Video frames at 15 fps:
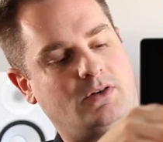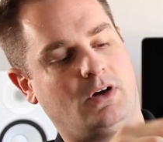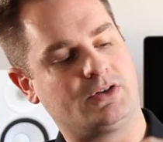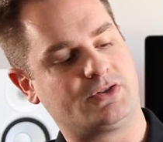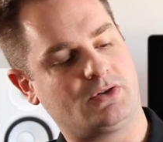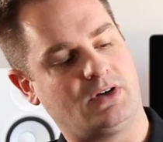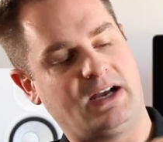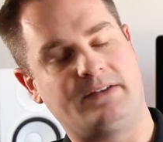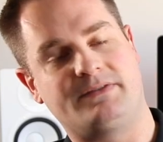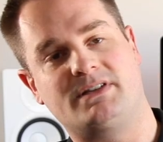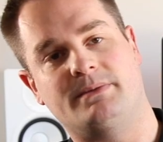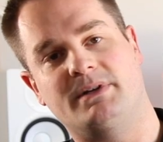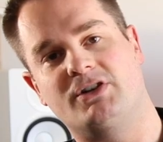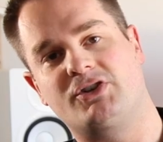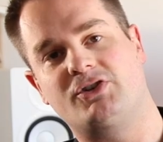also have
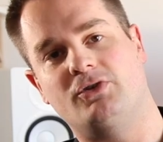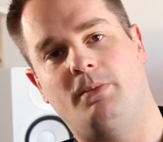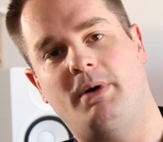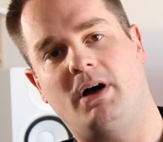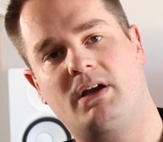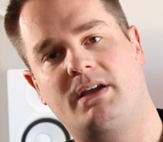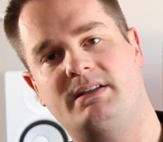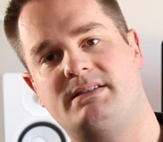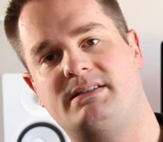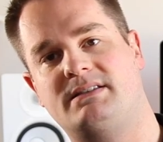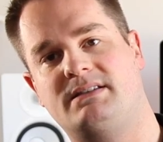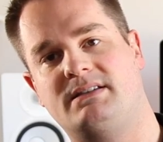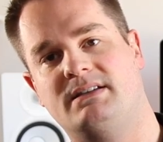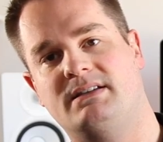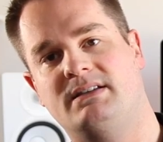some additional
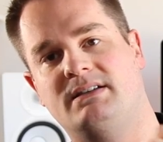pockets